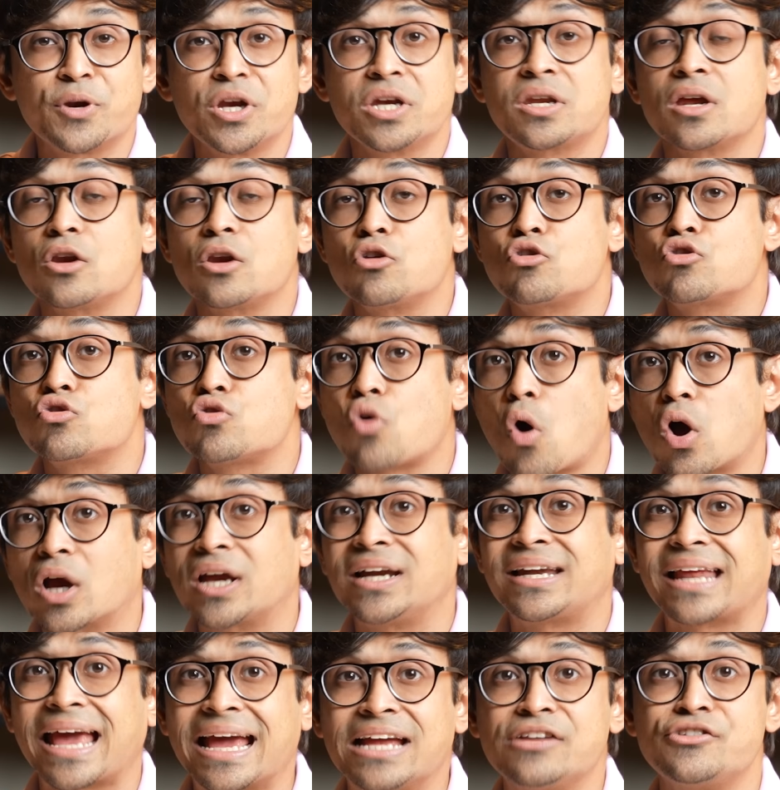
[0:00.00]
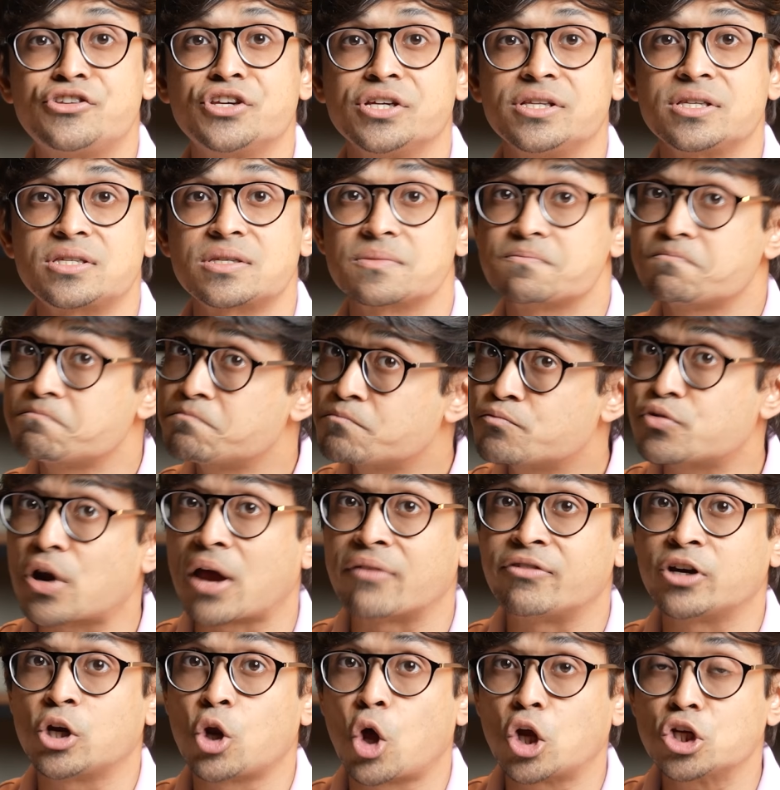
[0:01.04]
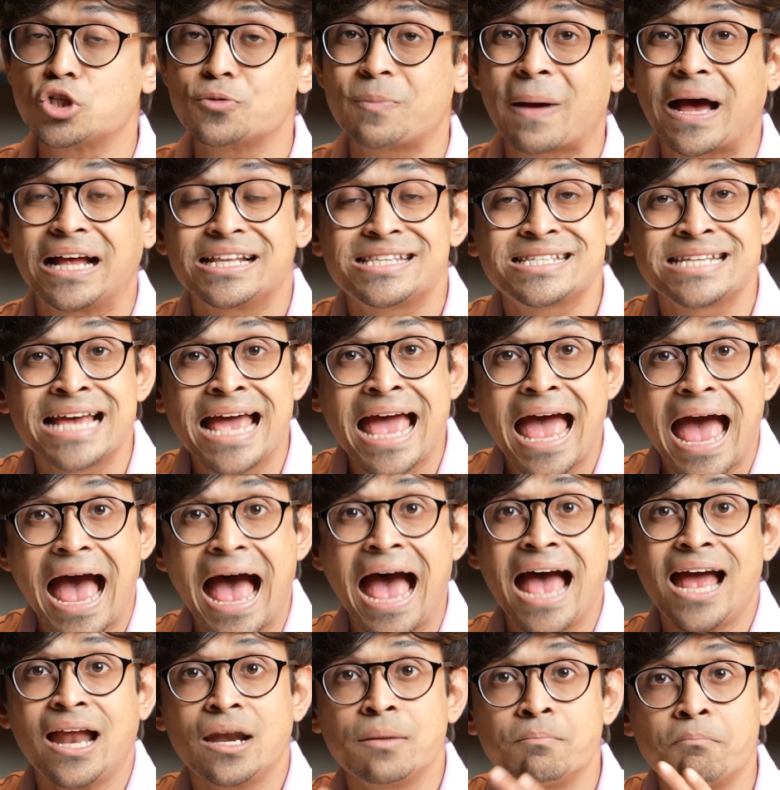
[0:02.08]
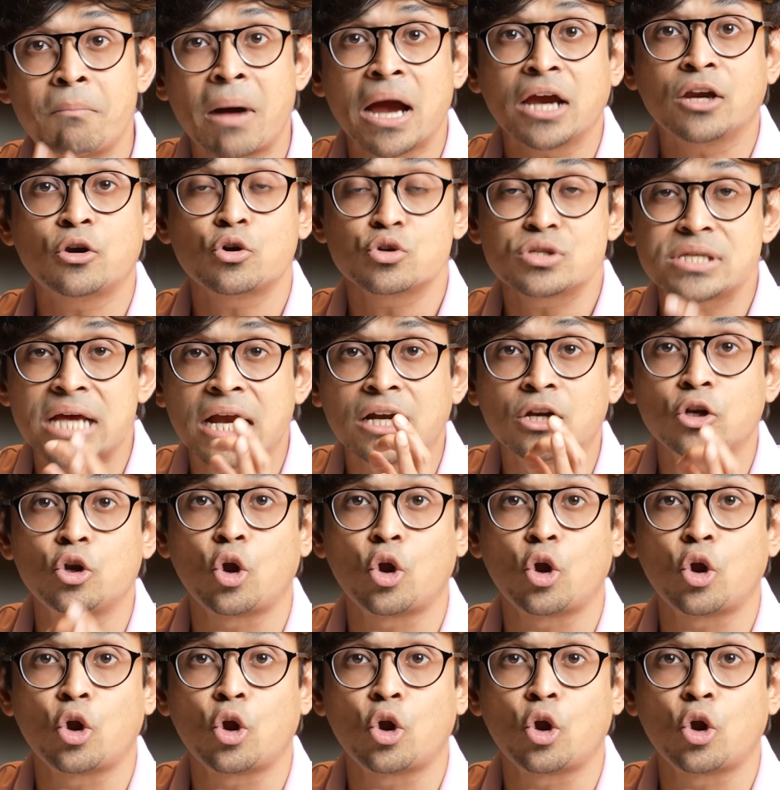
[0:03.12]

printed rocket engines, private launch pads, and microsat